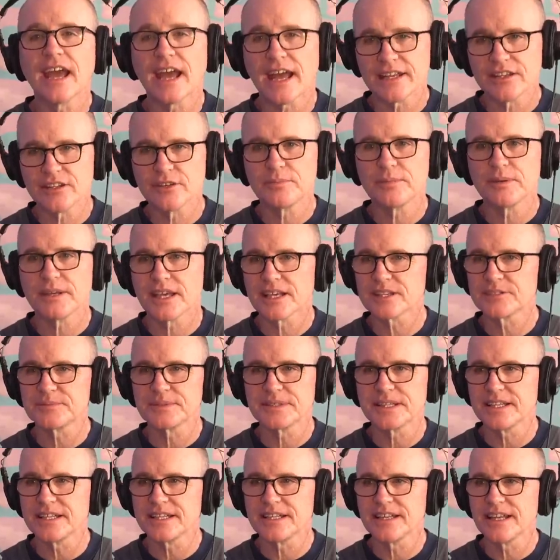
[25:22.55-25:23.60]
had UPS,
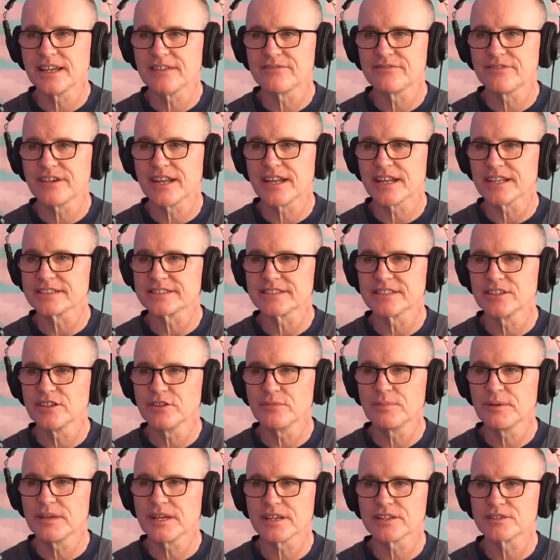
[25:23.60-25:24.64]
but they didn't have FedEx, and
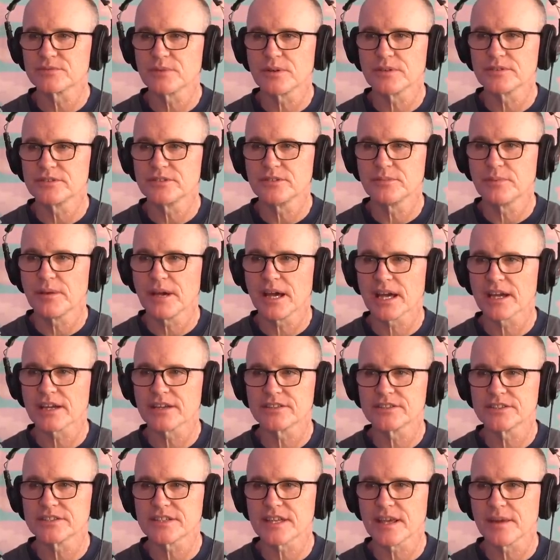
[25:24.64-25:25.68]
UPS won't do
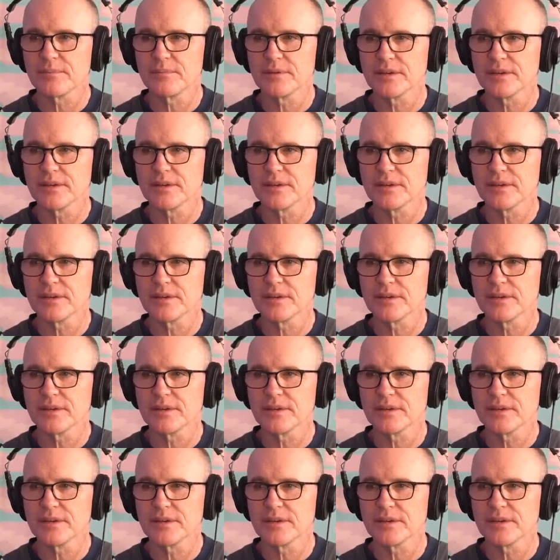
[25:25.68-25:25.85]
packages that